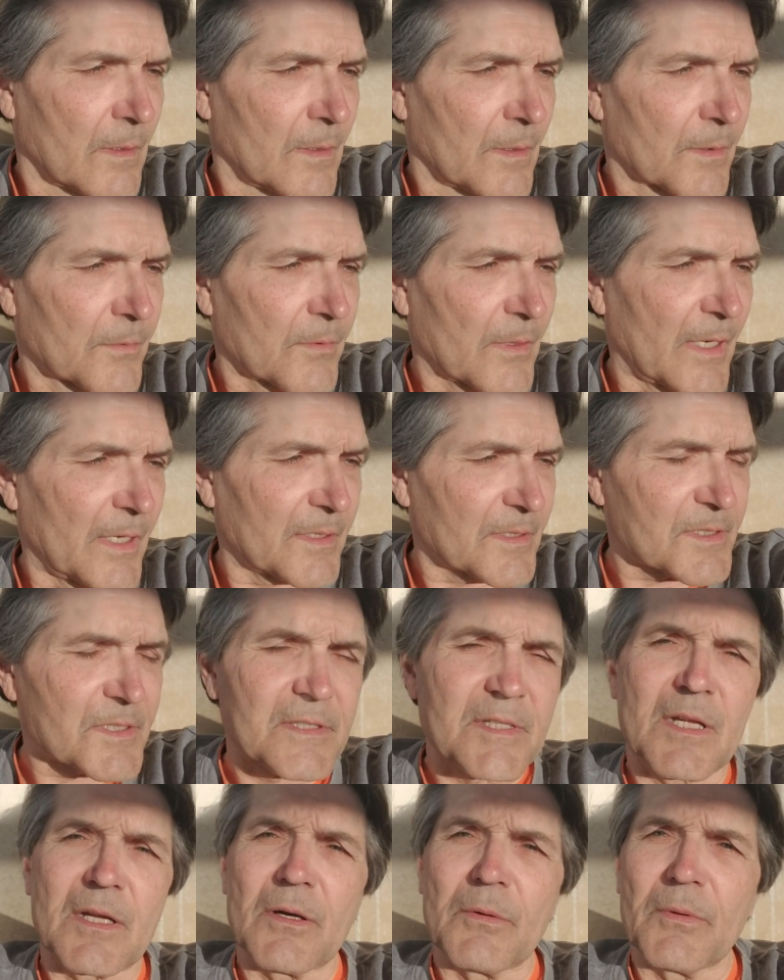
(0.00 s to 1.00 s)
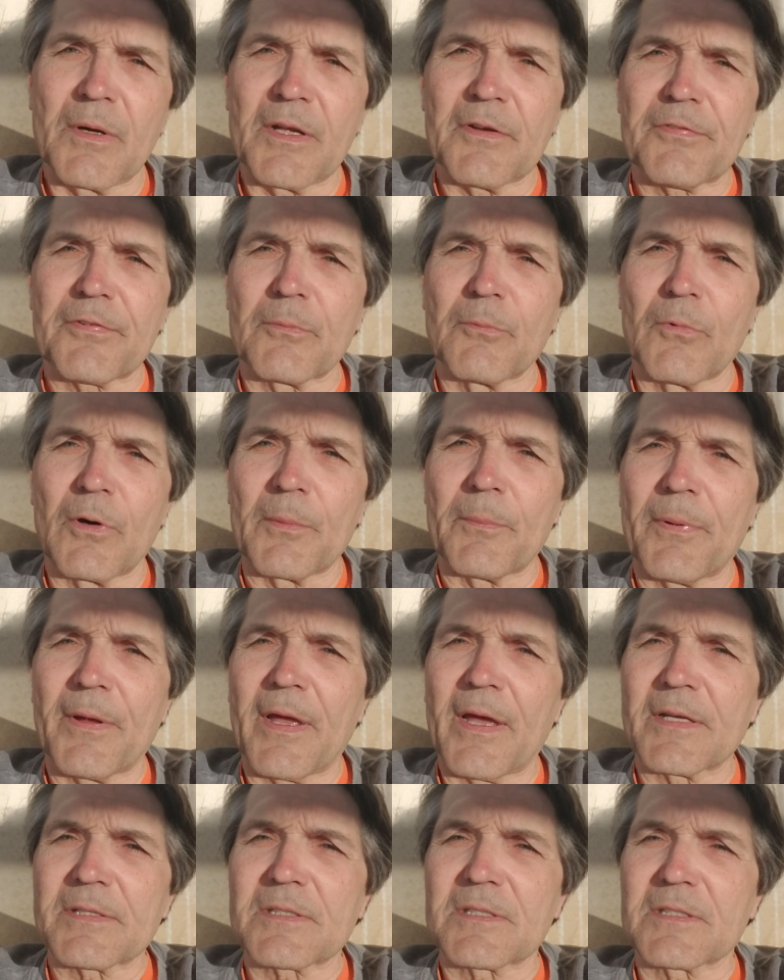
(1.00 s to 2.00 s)
trying to stay away from what
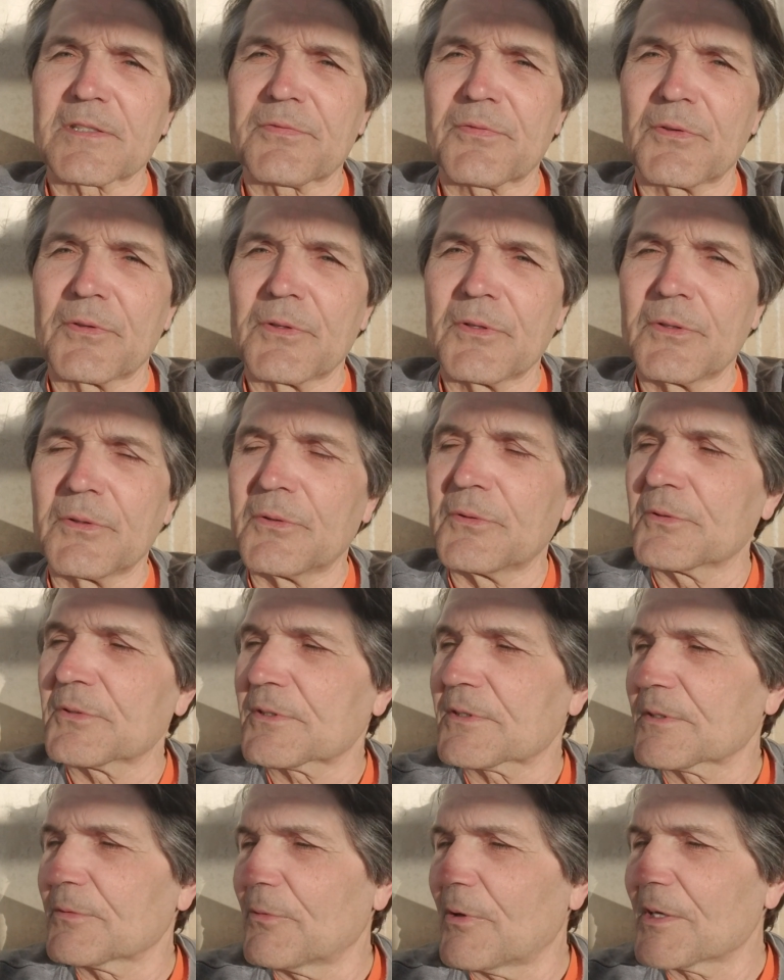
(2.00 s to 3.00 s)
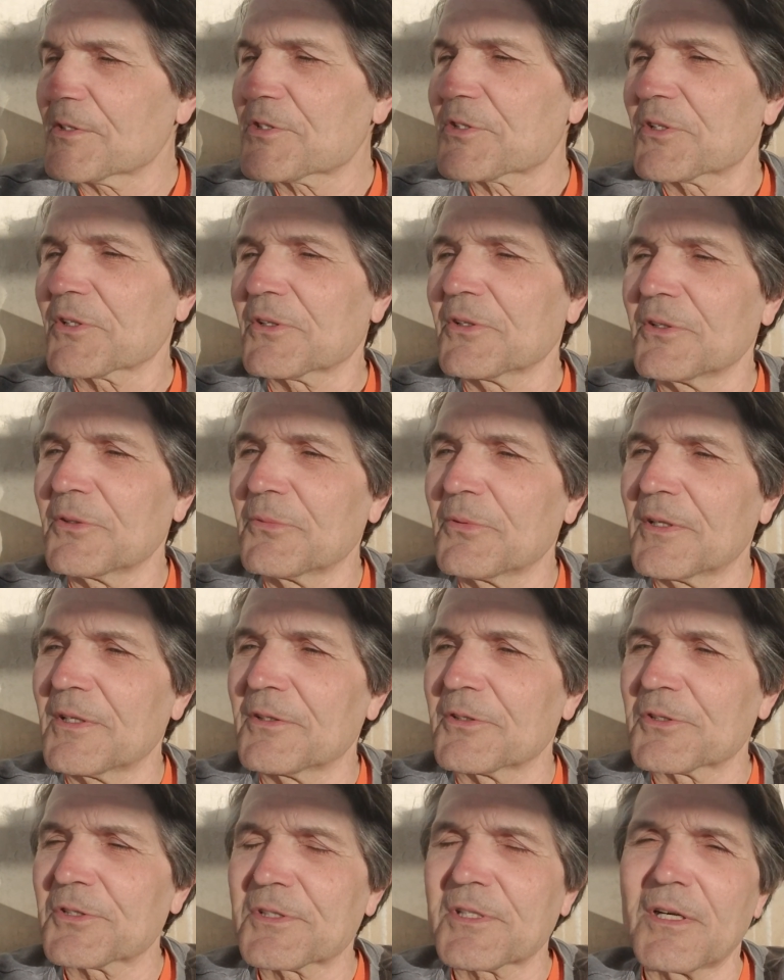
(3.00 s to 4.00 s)
passes for news. Watched a good one,
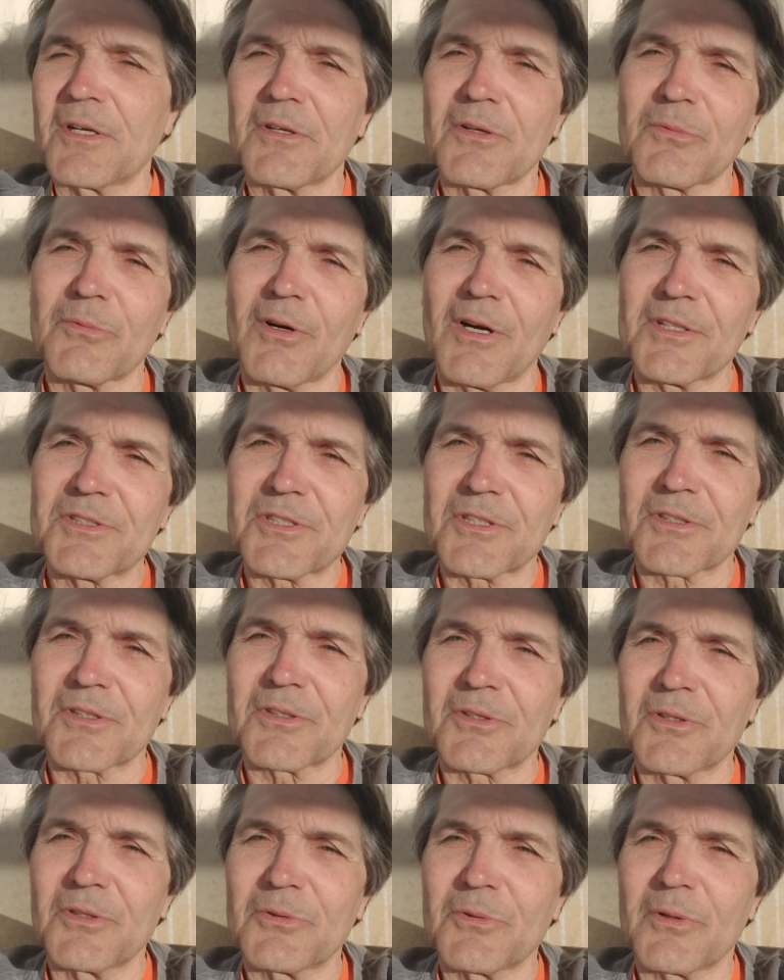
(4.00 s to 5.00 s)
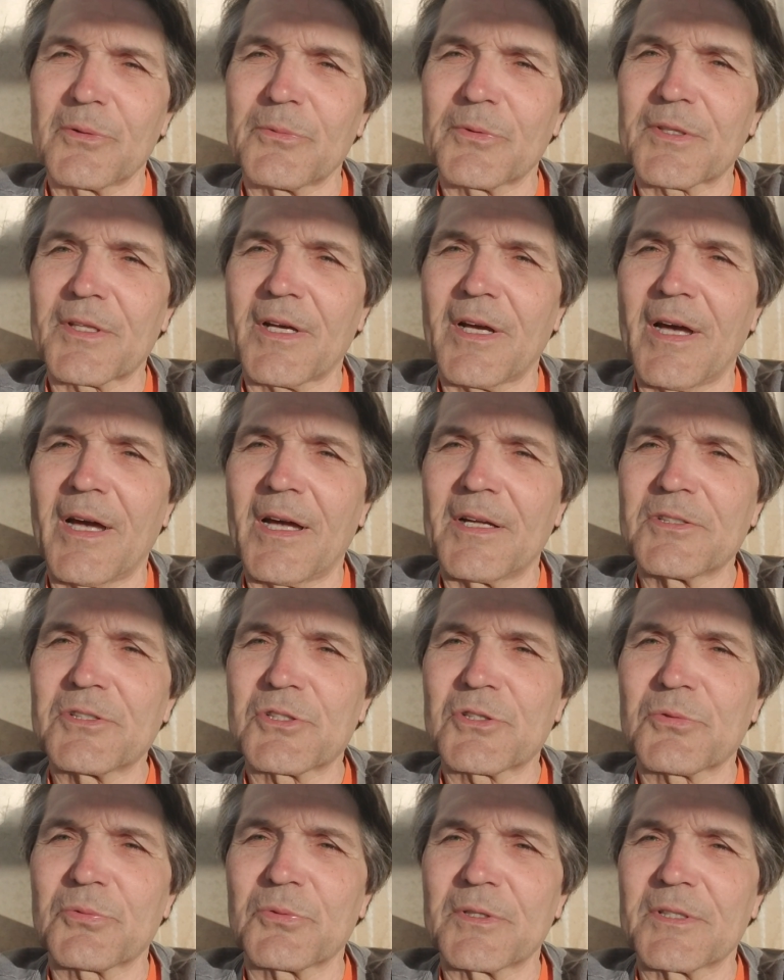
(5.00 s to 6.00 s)
or started watching a good one, with the
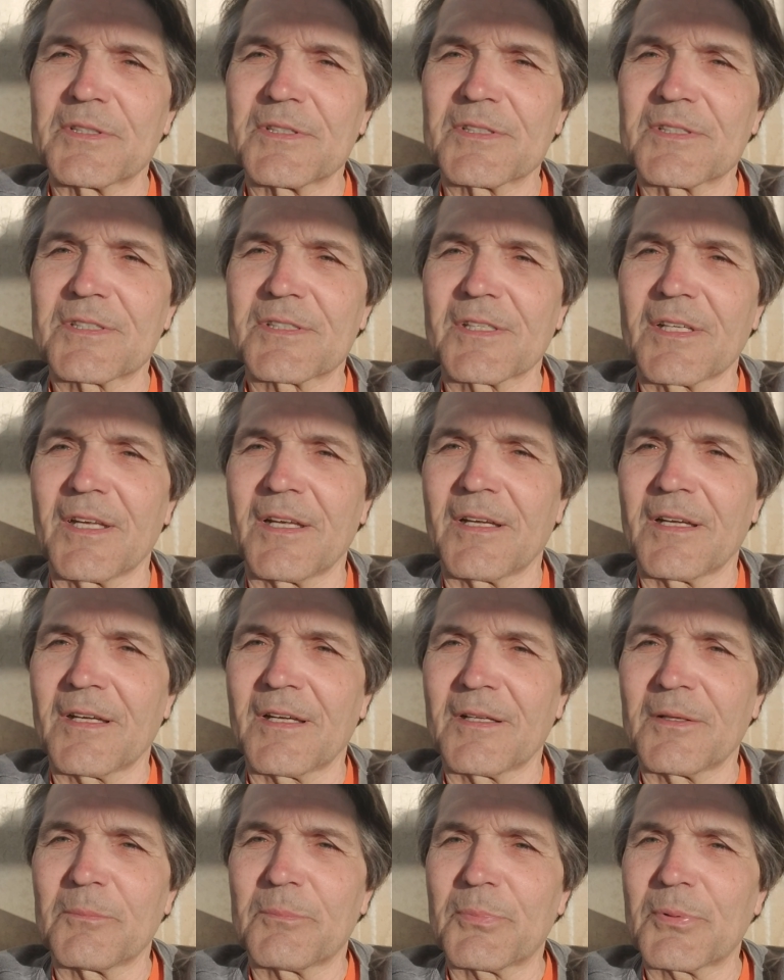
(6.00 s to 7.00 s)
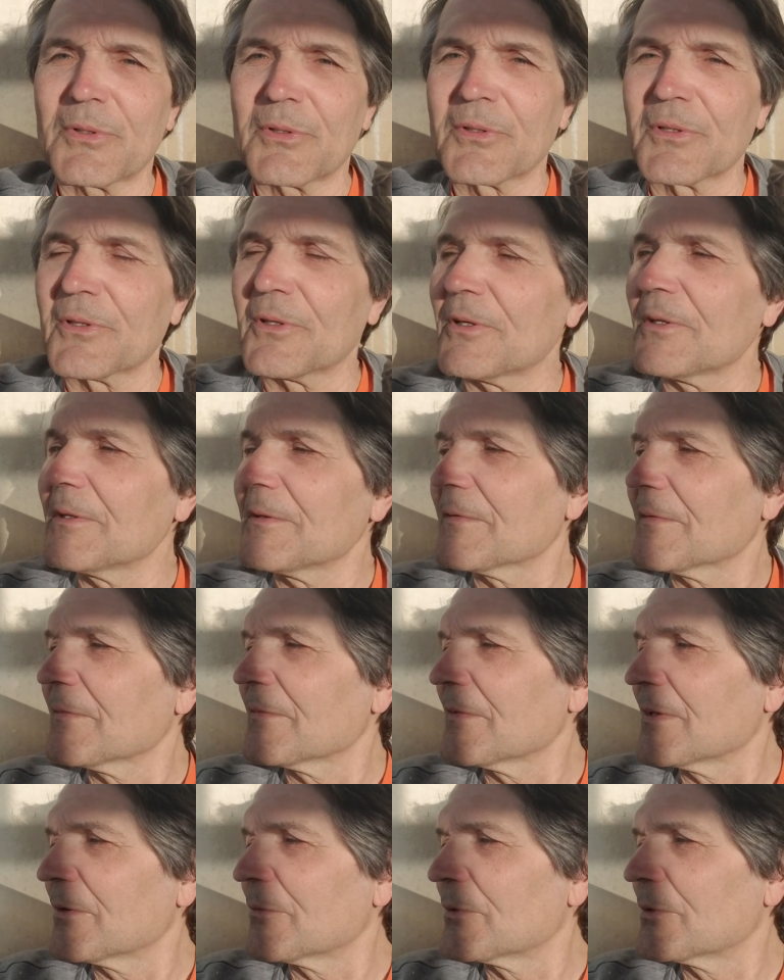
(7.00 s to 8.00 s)
Hodge twins and Pearl.
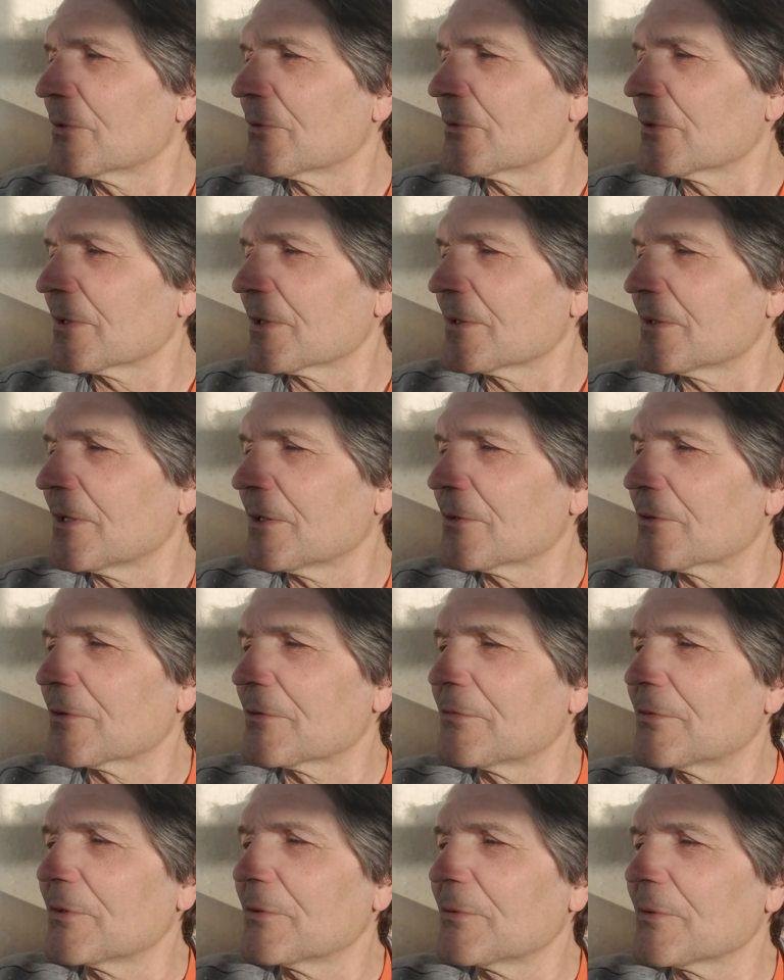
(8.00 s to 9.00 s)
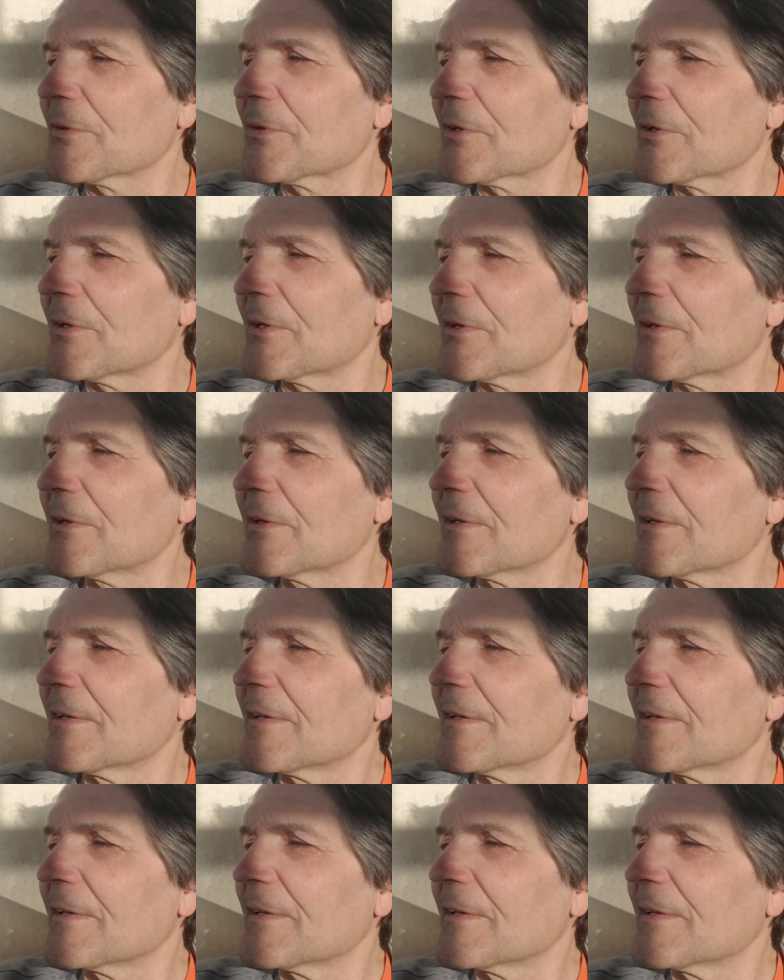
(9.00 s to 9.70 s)
They were doing an interview with her.